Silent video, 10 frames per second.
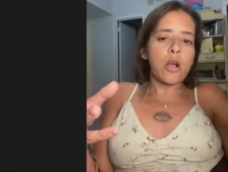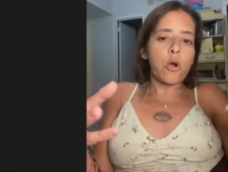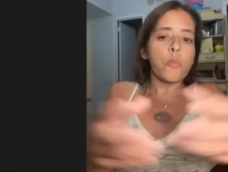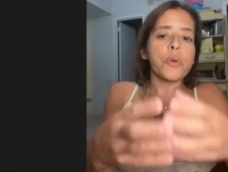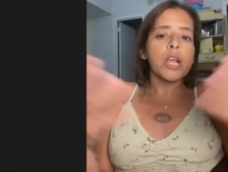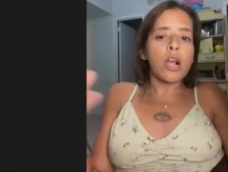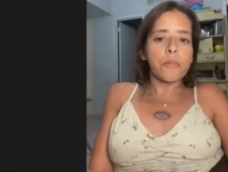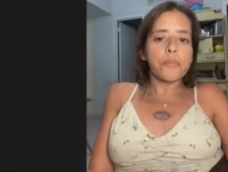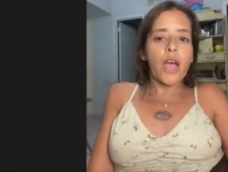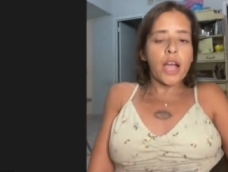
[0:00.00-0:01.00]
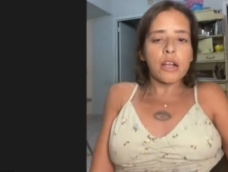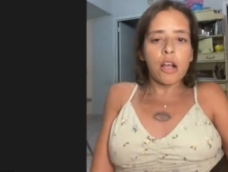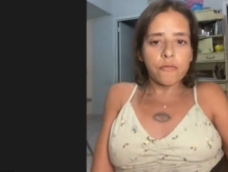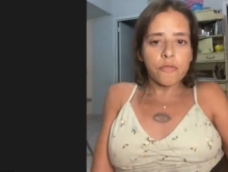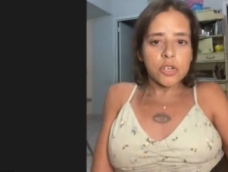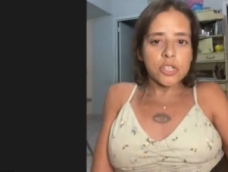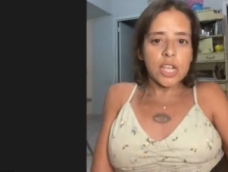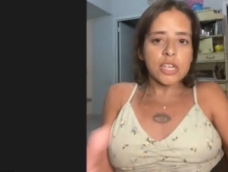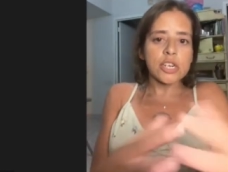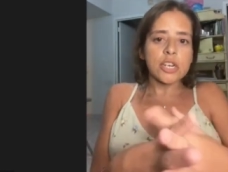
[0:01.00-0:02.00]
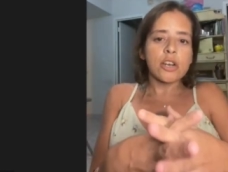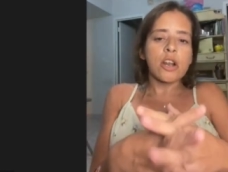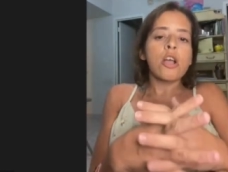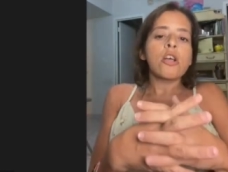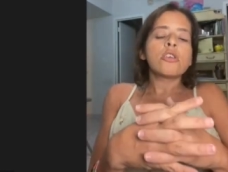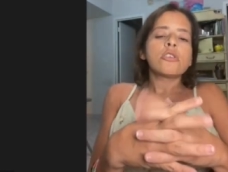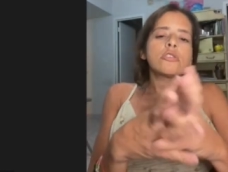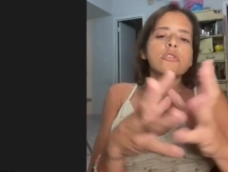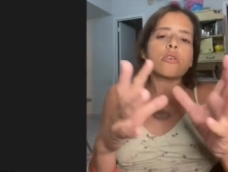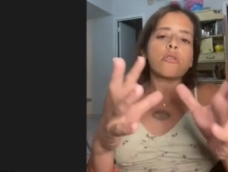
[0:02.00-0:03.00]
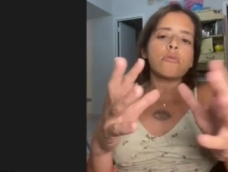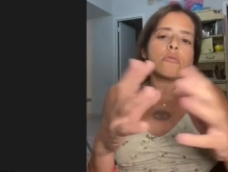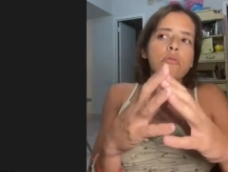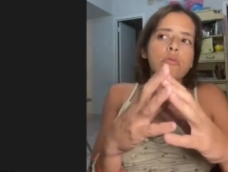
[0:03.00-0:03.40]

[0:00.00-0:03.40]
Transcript: opening up that conversation. So